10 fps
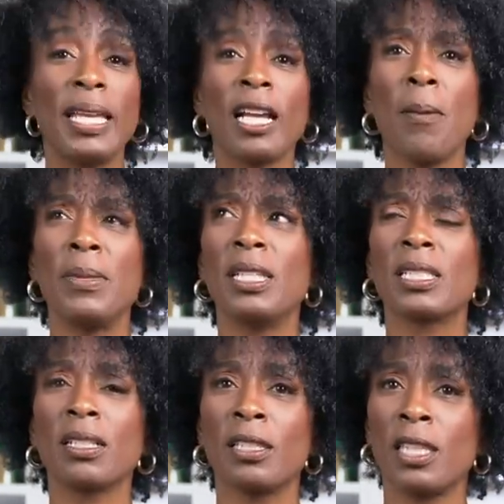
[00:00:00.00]
They come in
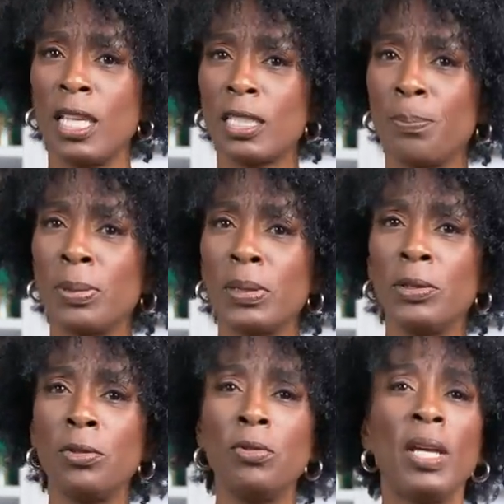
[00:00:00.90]
this this
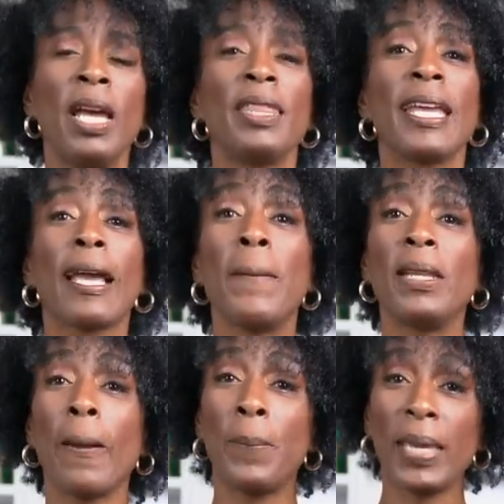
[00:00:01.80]
blue, they come
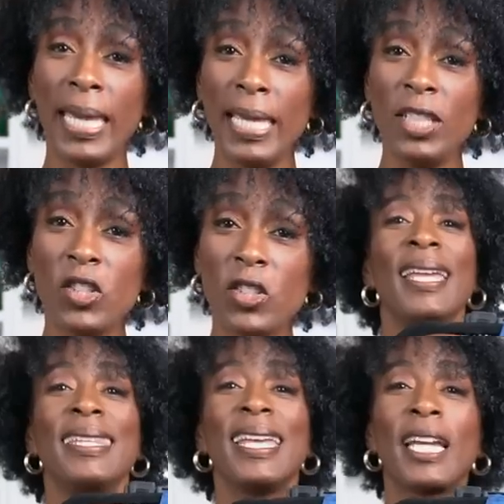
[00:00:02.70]
in a peach,
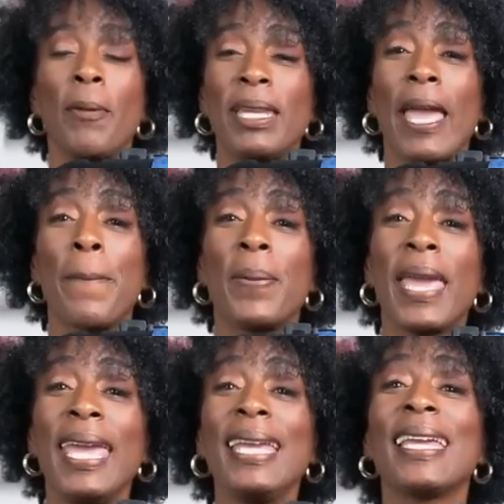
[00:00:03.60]
they come in a
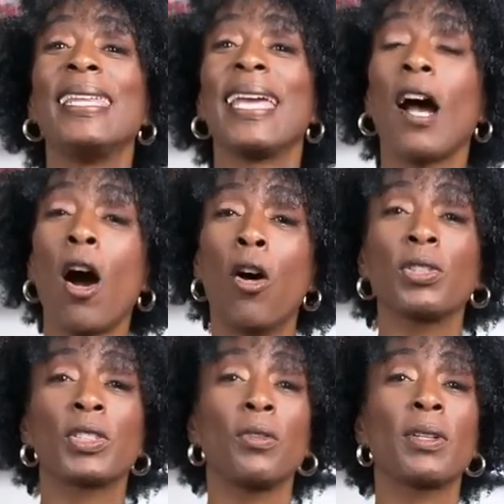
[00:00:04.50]
pink, and they
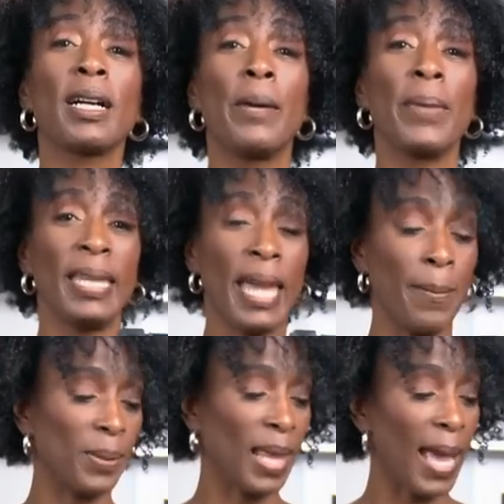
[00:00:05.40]
also come in a
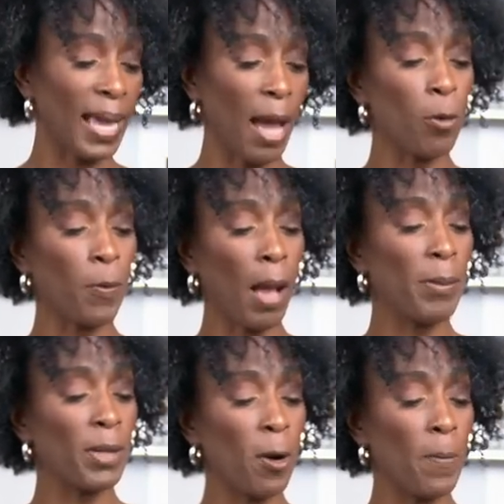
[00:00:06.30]
black. I will
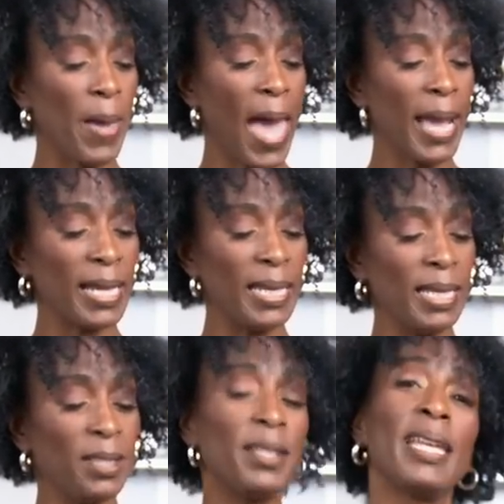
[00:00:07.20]
probably go back and
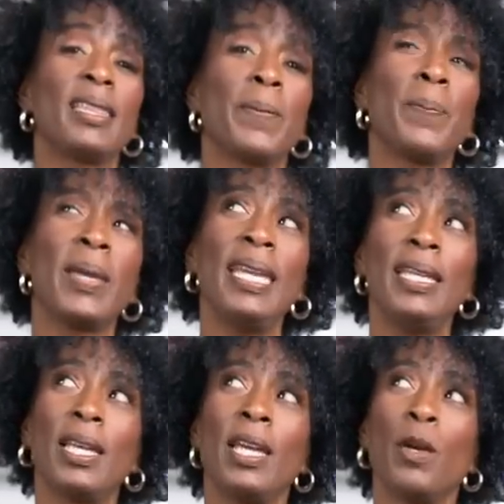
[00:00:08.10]
either get the
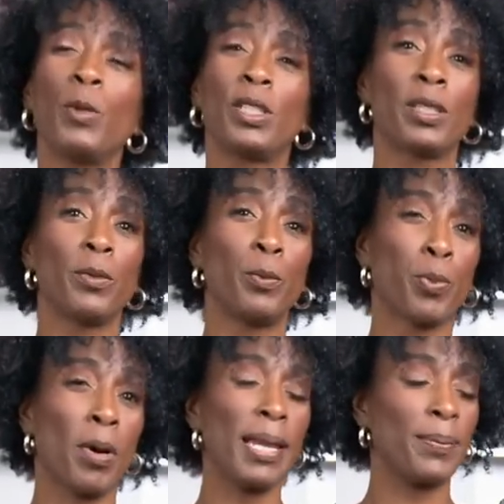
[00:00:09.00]
pink, which is a
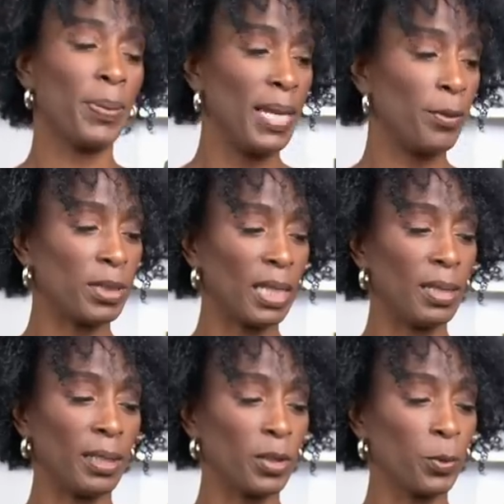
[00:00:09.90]
bright pink, which I
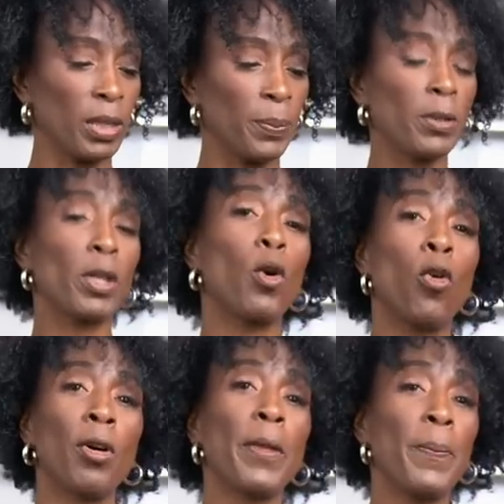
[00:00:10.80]
think is really pretty,
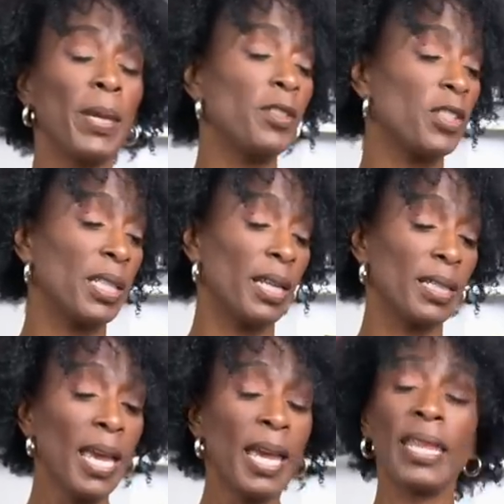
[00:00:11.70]
or the peach set.
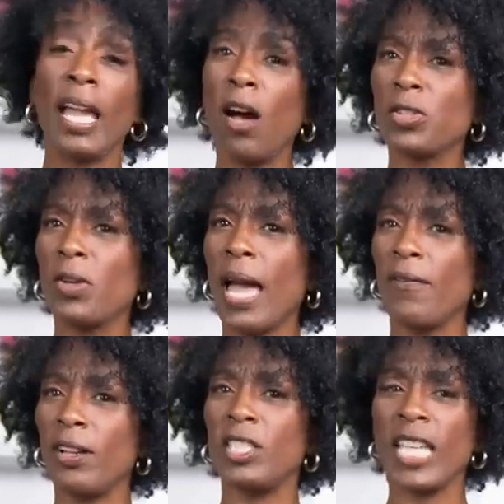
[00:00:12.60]
They also
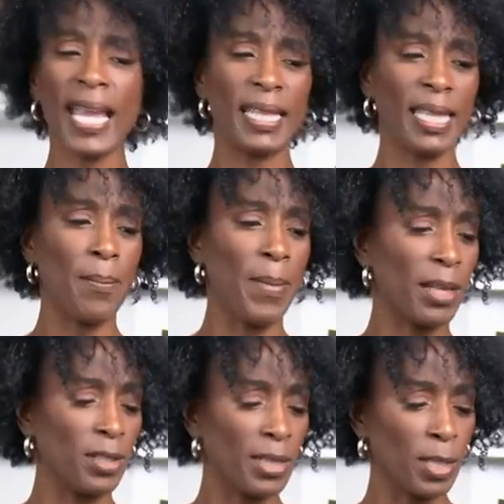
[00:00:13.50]
have a jacket that
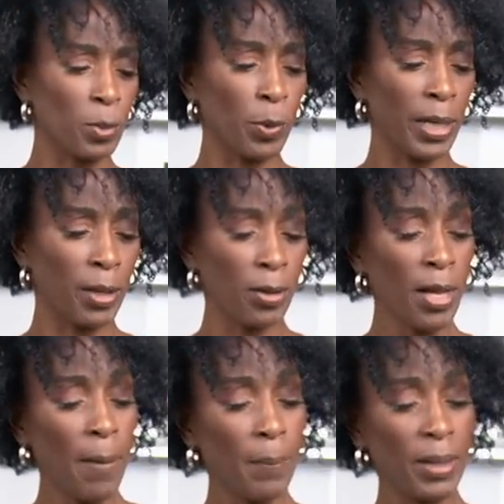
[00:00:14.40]
matches as well,
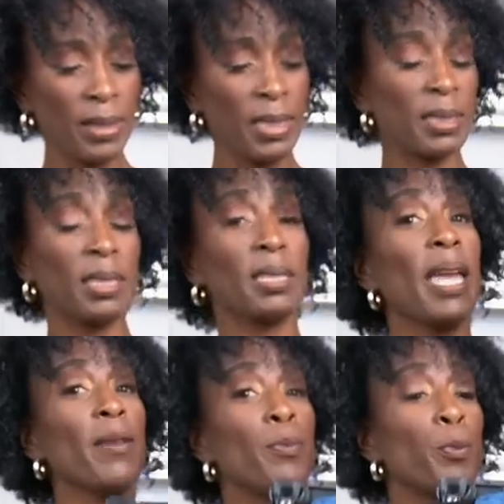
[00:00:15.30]
but this is
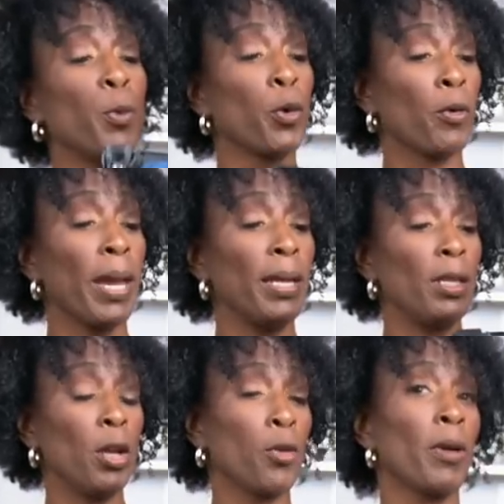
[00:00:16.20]
a
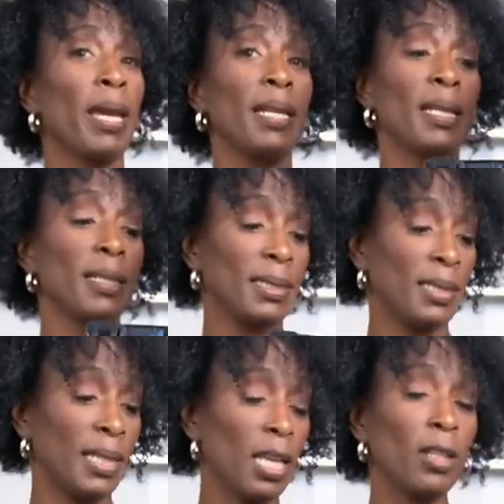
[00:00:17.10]
great, great
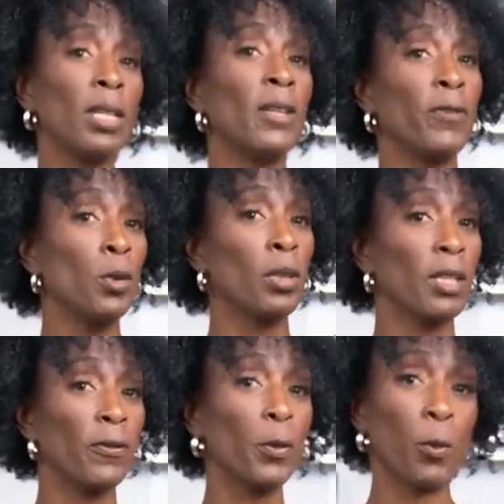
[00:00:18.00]
set if you're
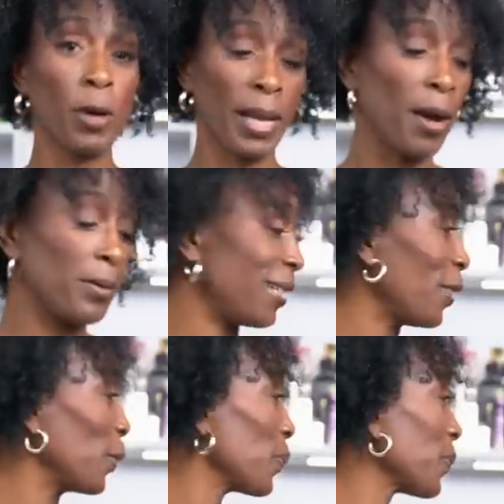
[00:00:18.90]
looking for workout
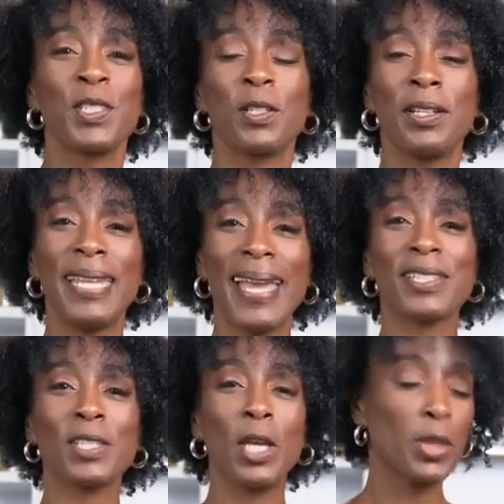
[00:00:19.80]
gear. So the
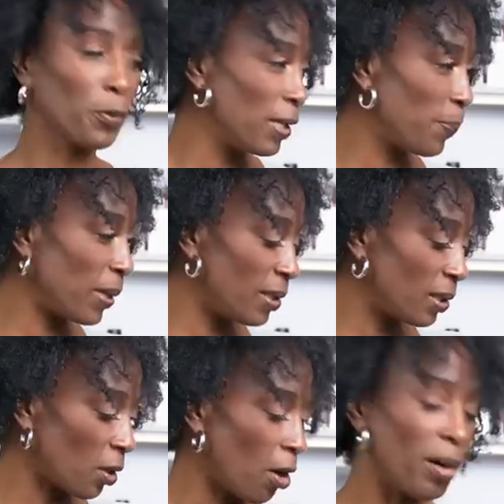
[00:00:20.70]
next three
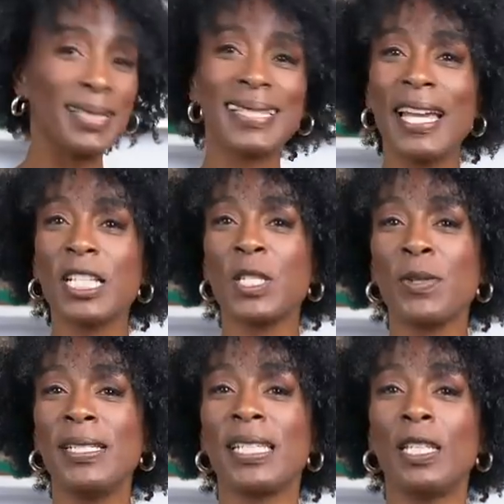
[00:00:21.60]
pieces are
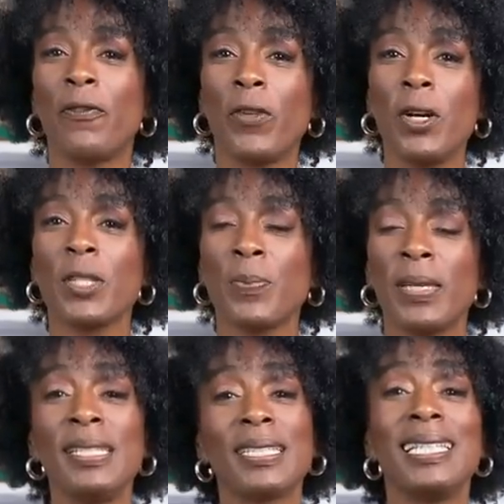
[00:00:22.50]
accessories, and the first
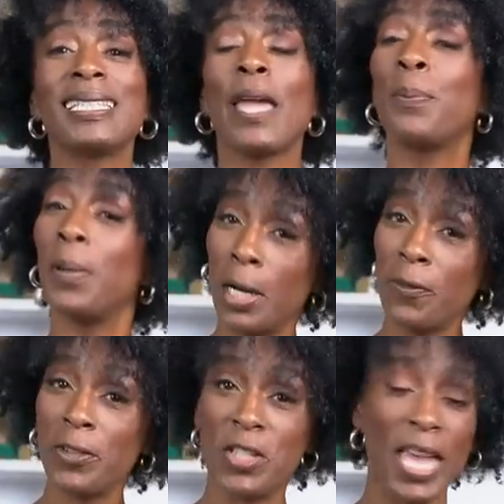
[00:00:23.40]
piece is a
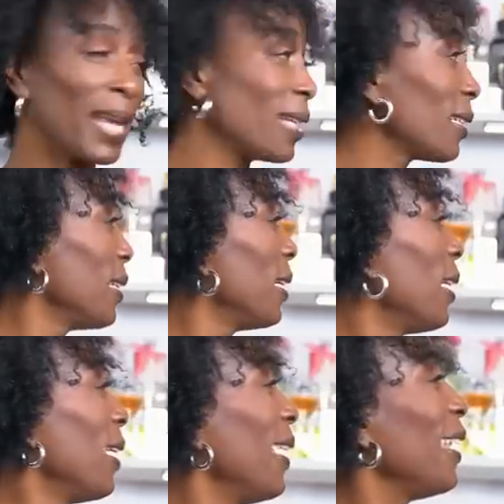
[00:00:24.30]
puffer jacket,
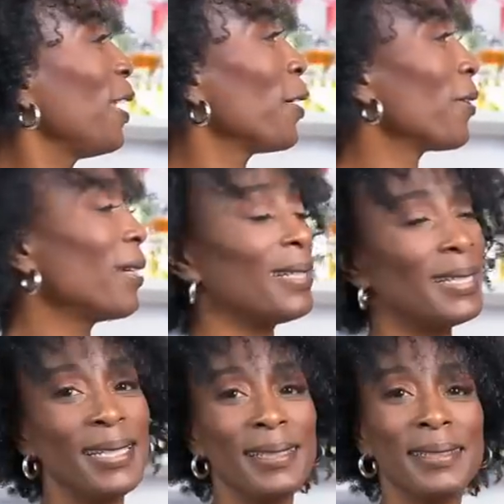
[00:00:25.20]
and here it
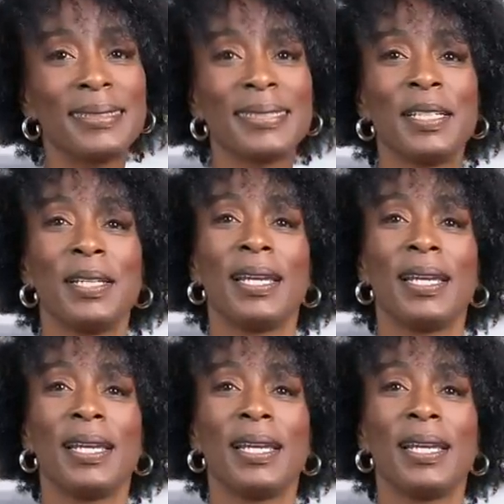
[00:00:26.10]
is.